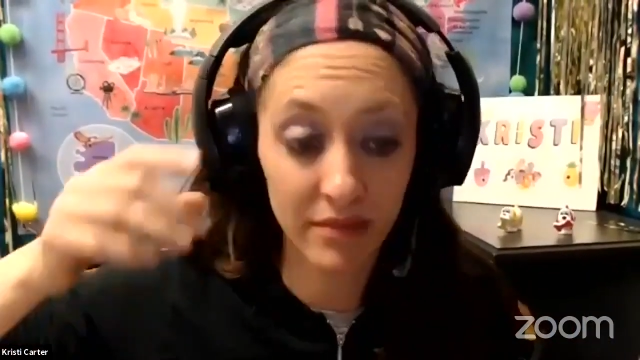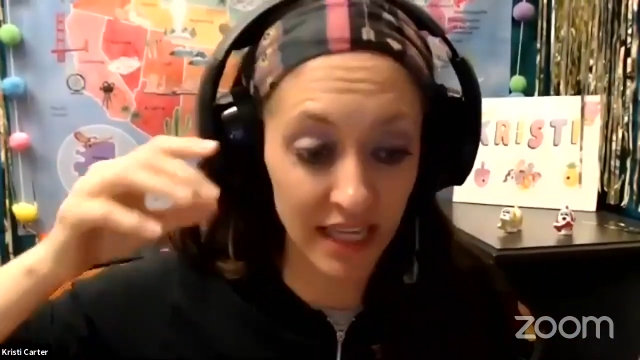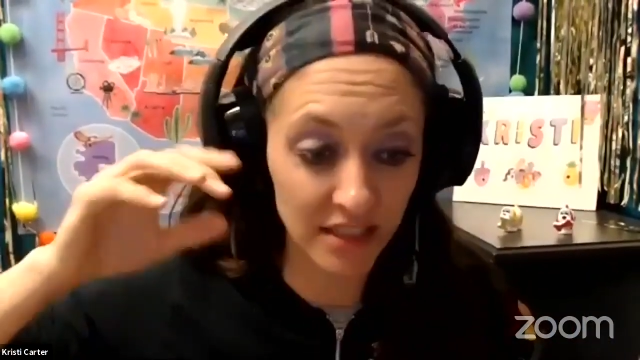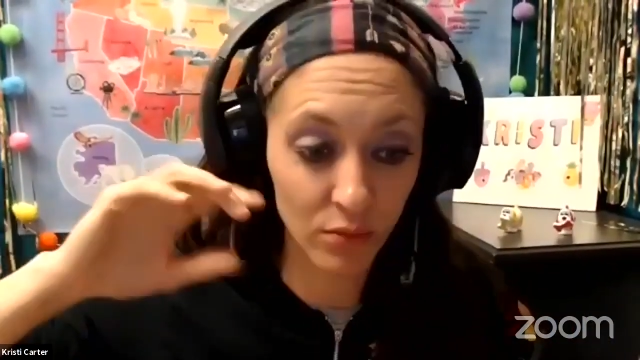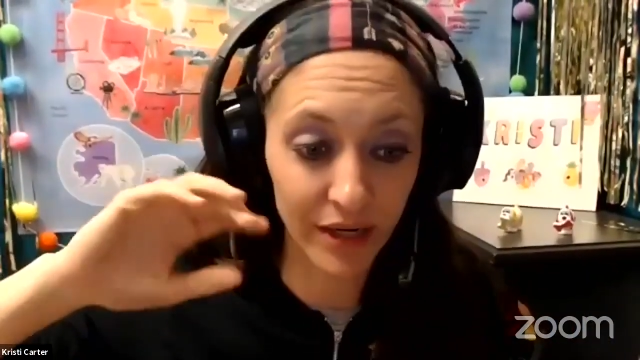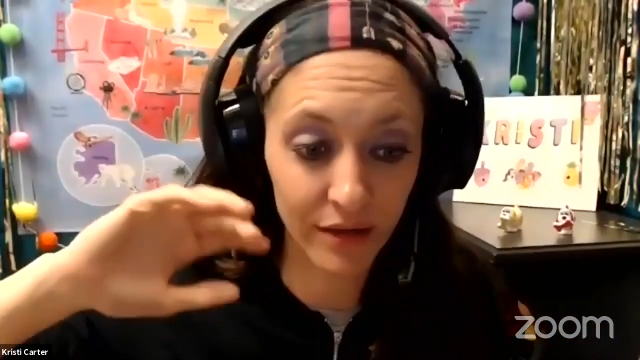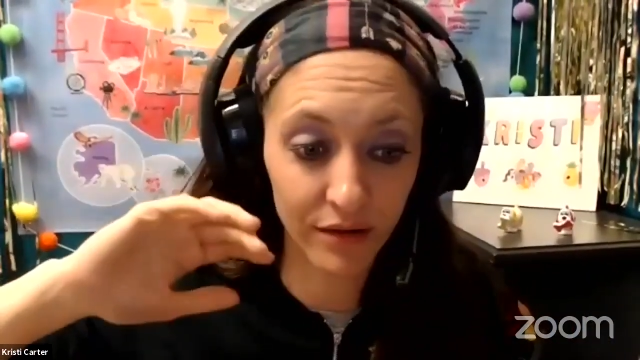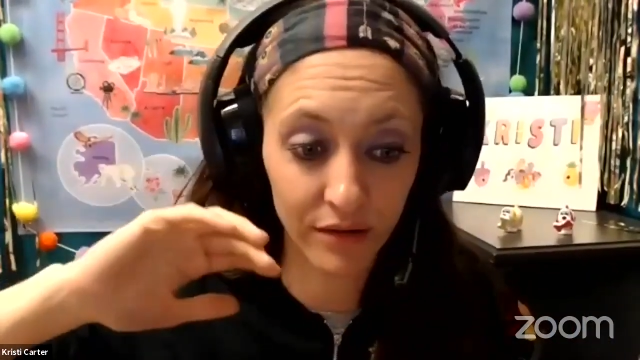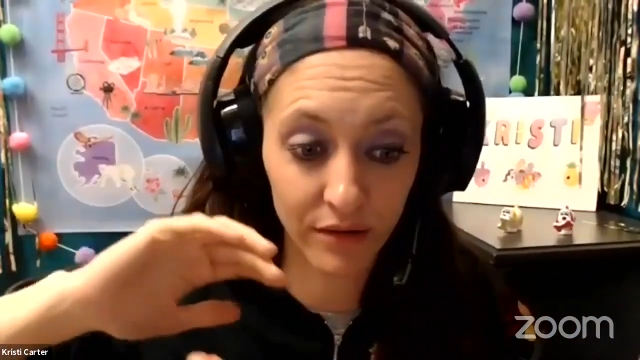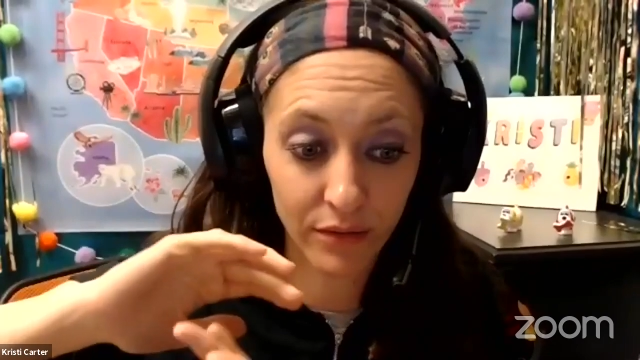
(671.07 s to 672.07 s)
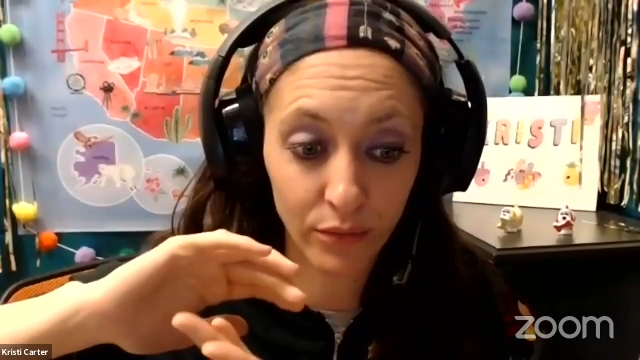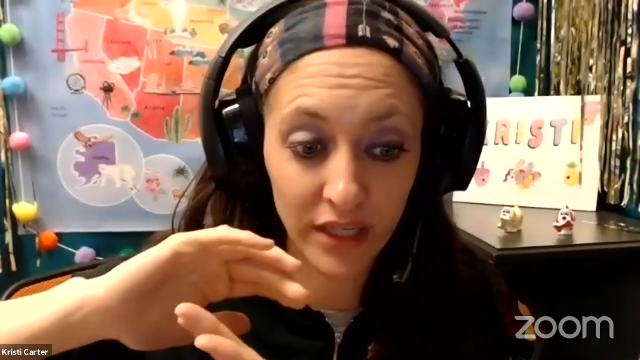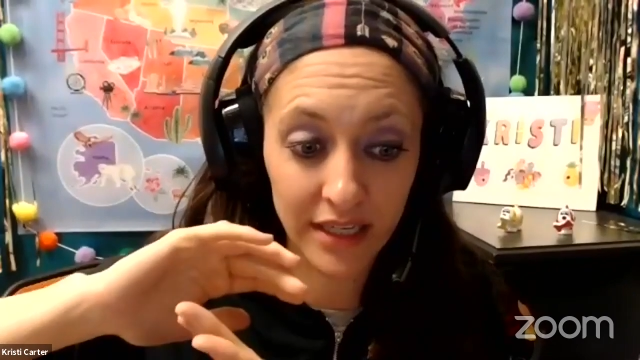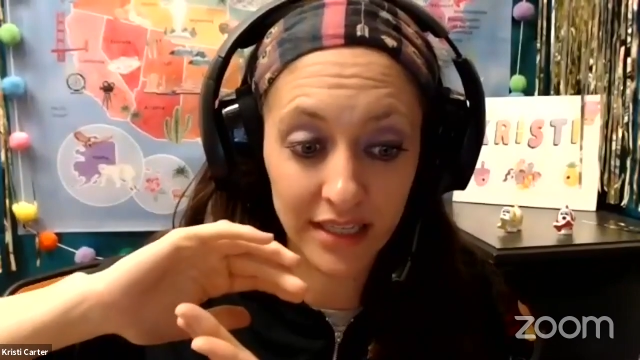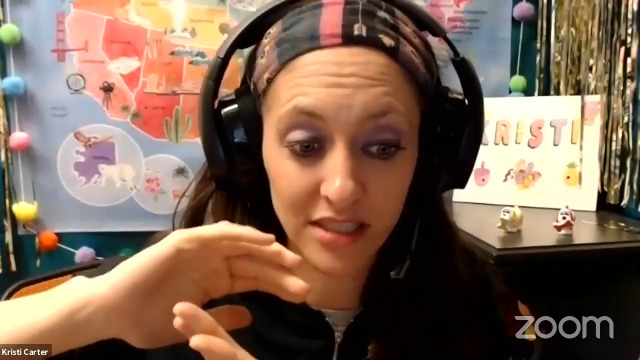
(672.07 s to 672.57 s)
That's where
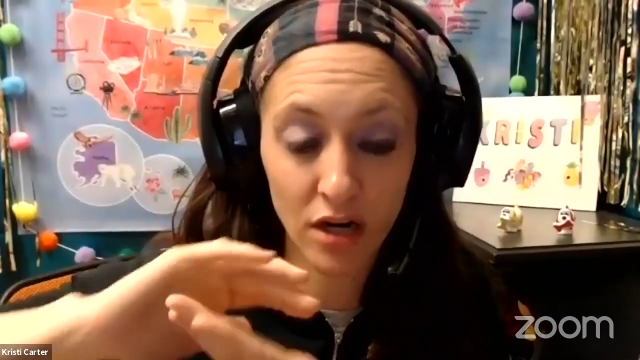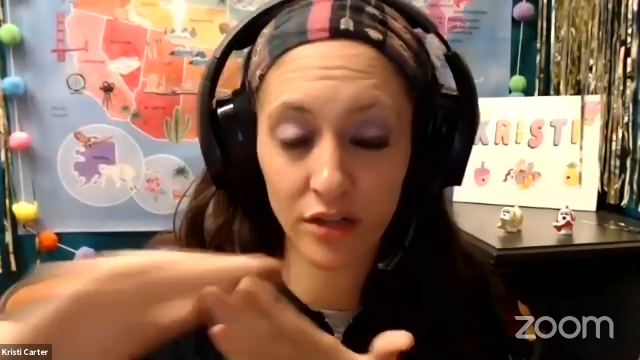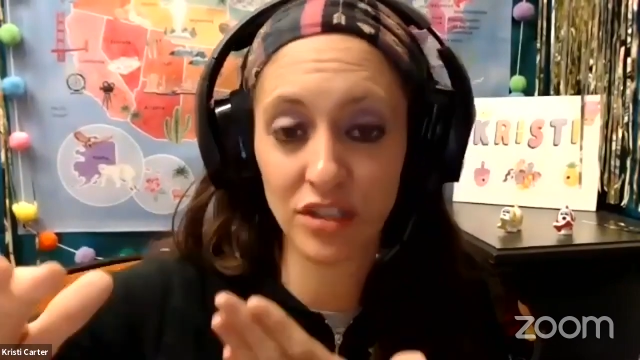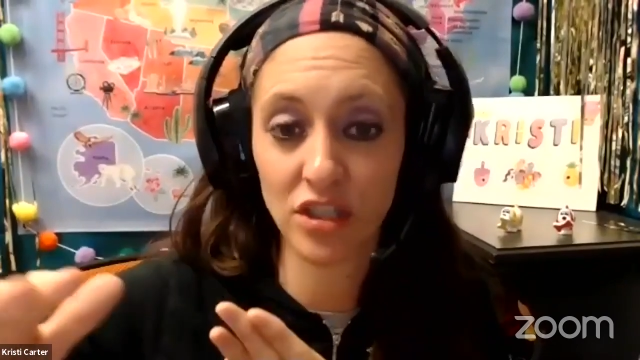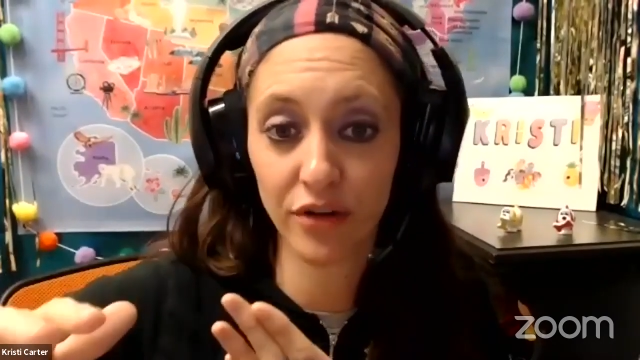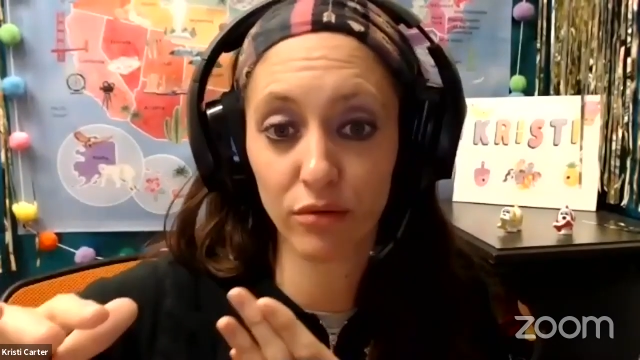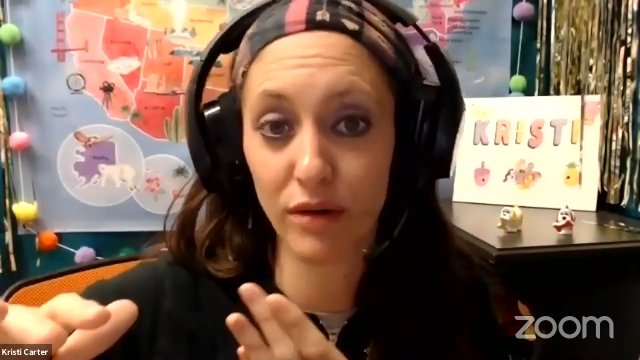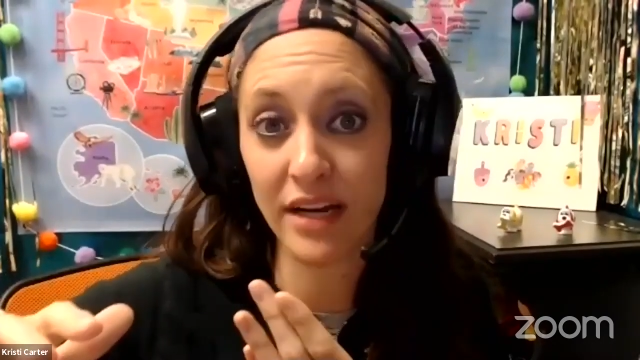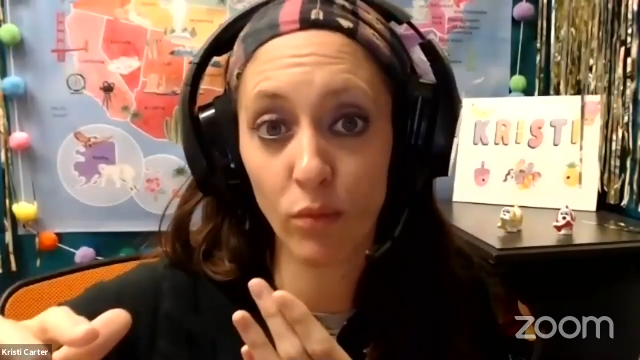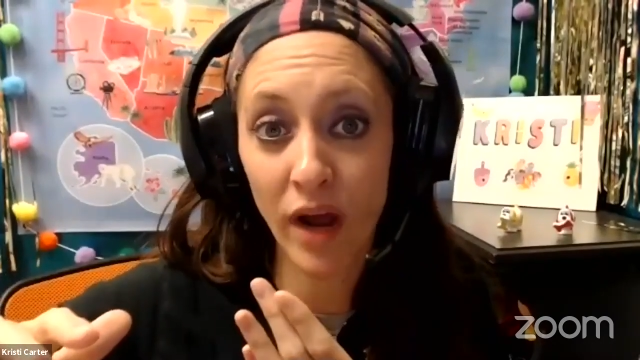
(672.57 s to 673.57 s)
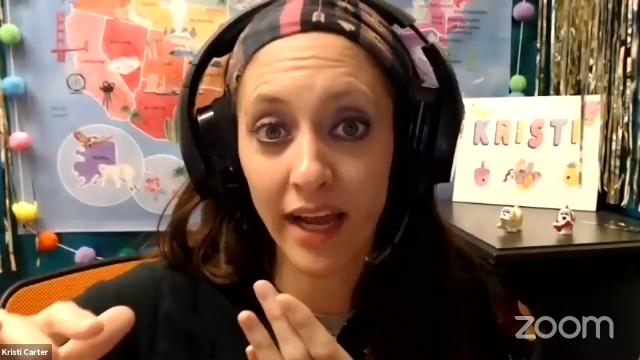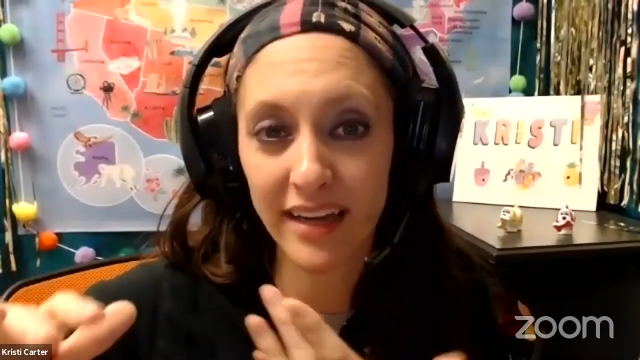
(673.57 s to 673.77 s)
we get to talk to each other right away,